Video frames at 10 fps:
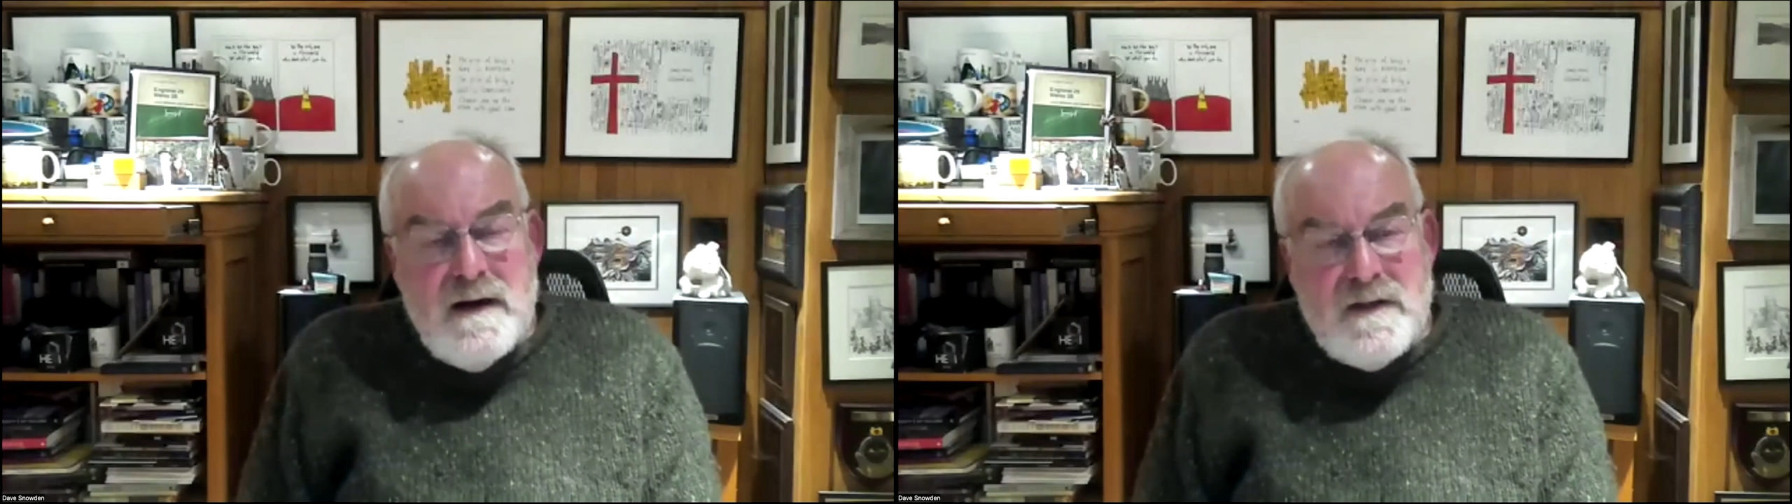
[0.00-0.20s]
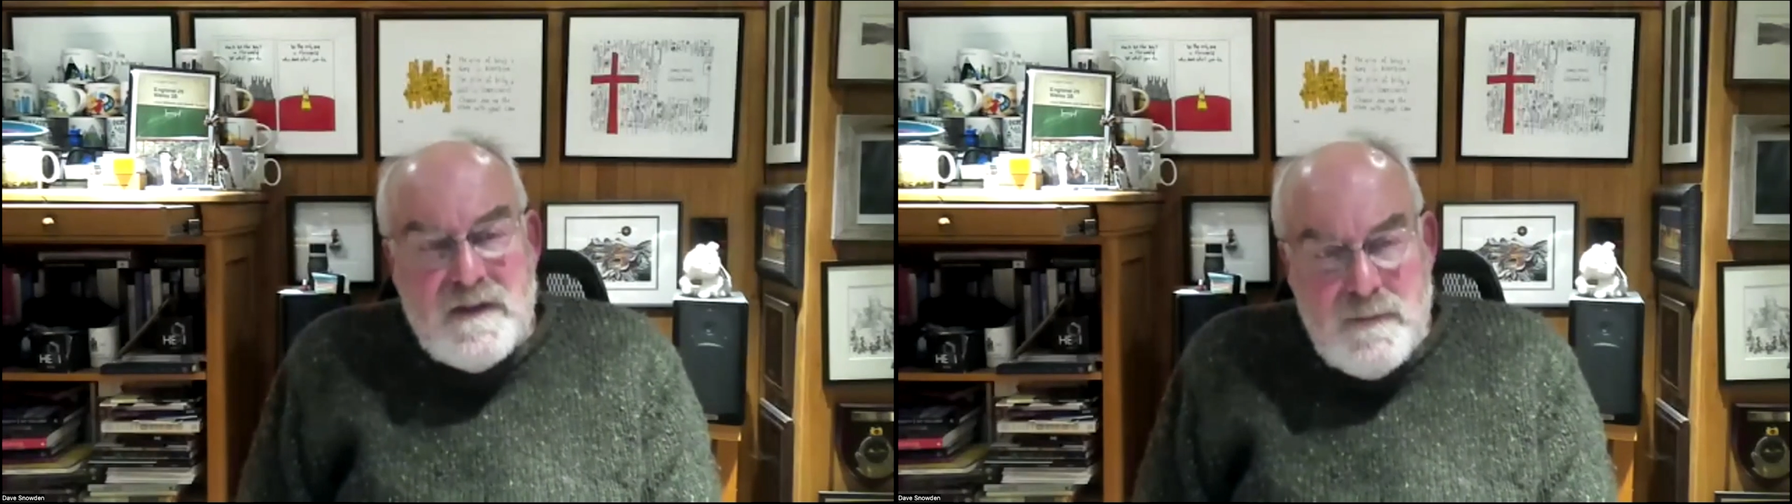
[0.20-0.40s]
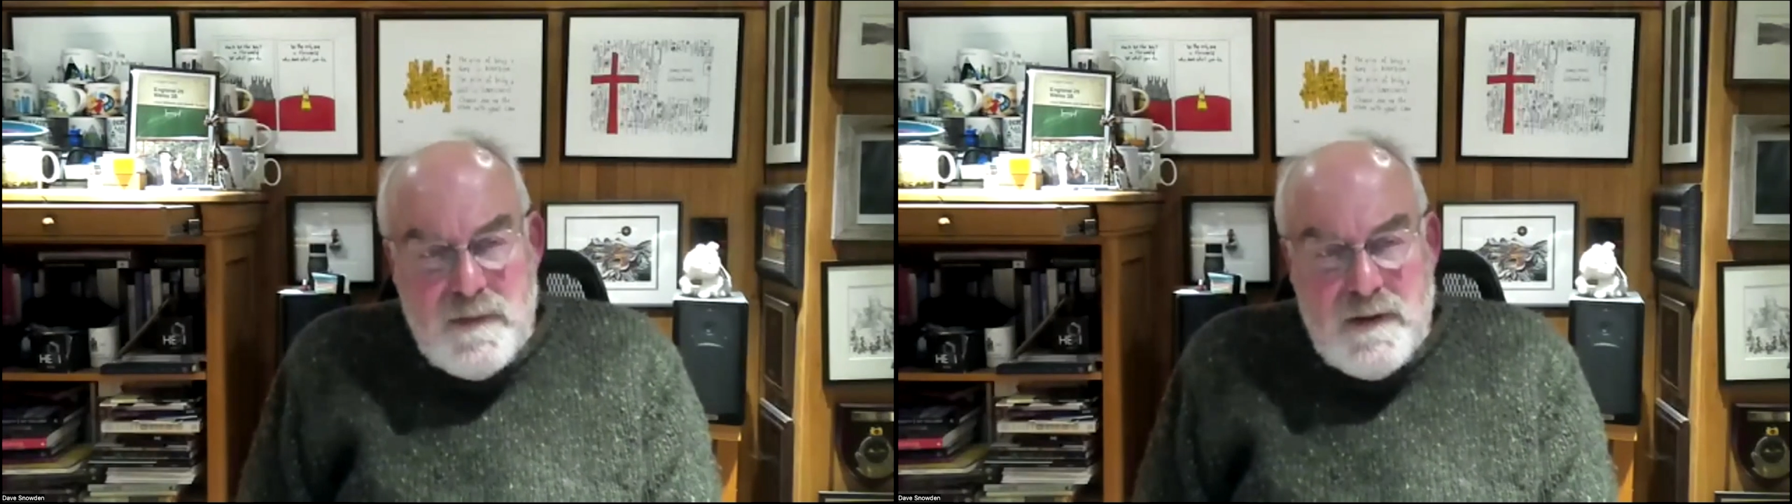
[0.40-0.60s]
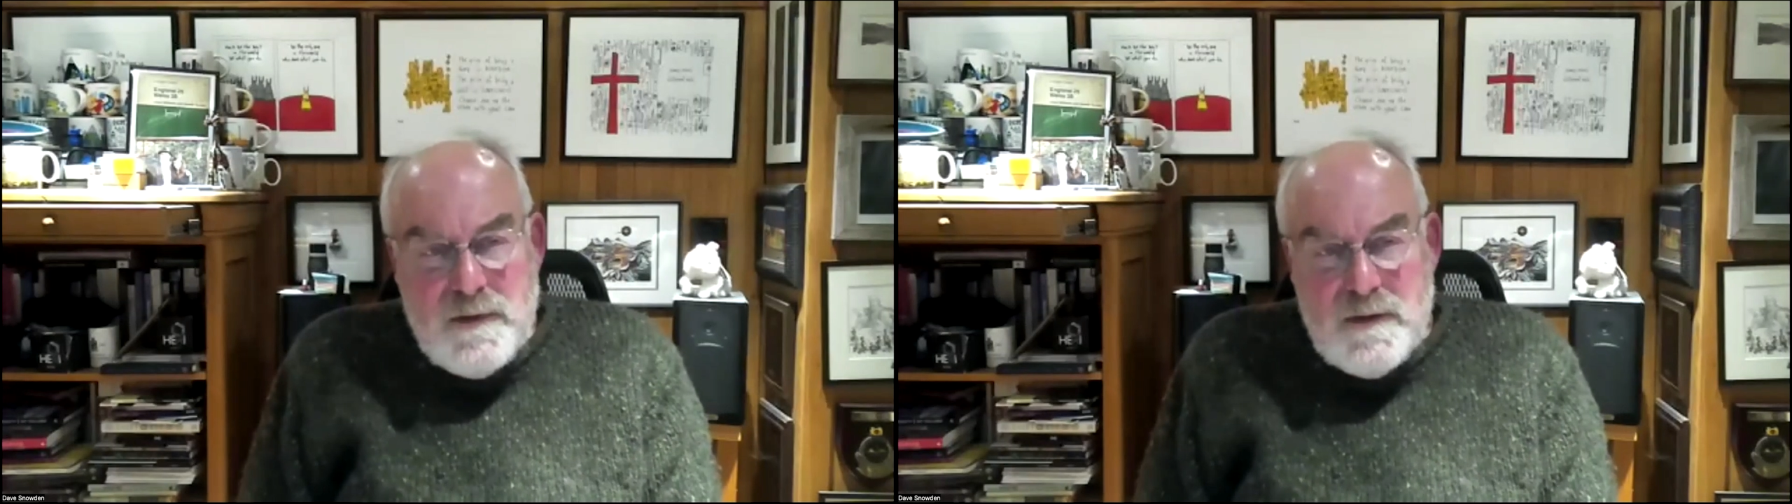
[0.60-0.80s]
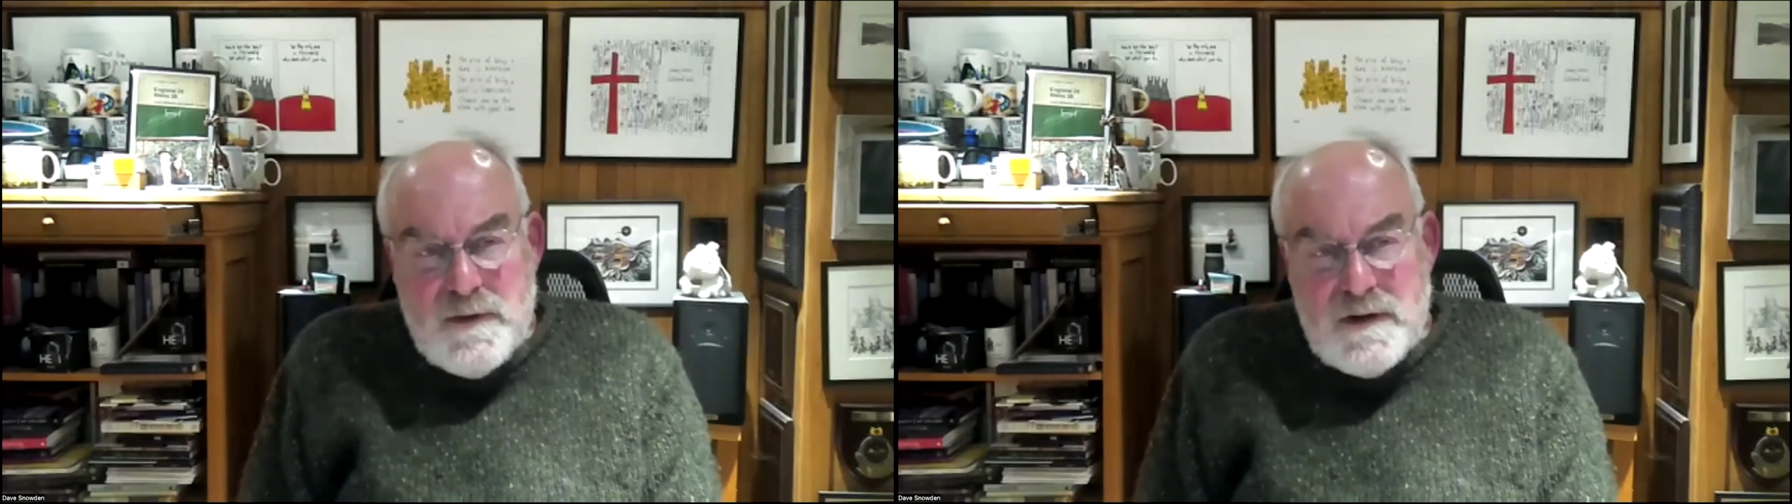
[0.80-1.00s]
are some
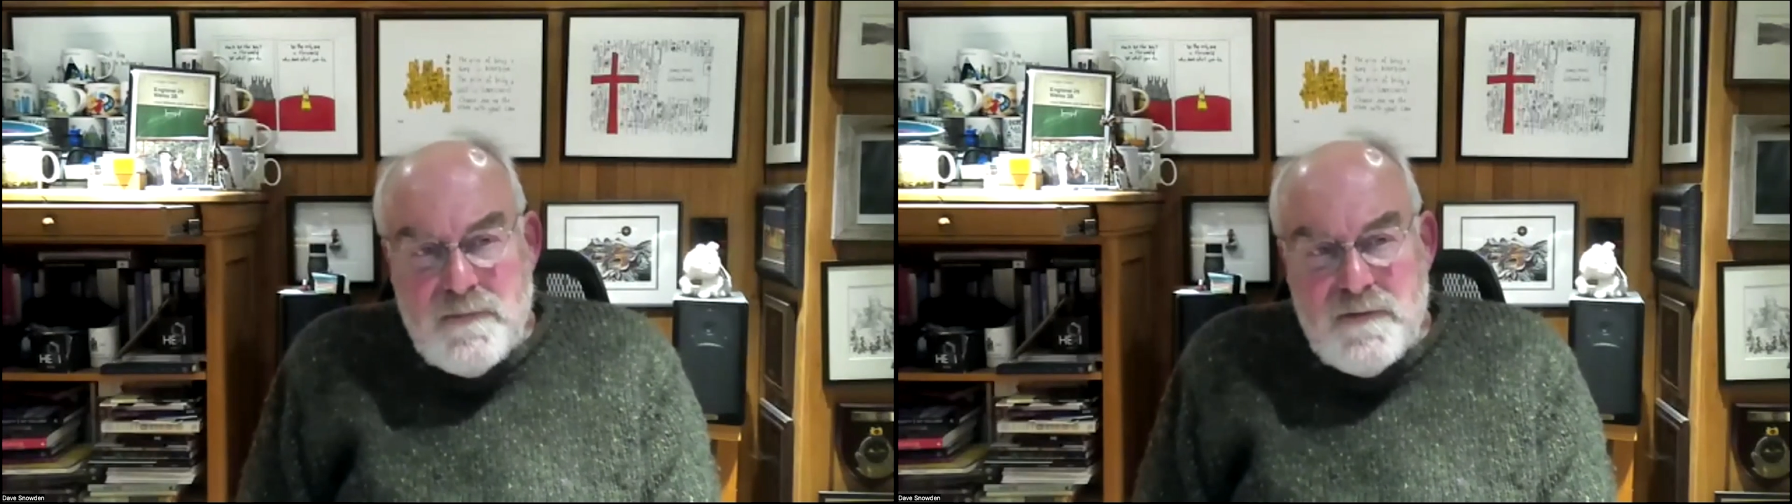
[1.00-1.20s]
people who put up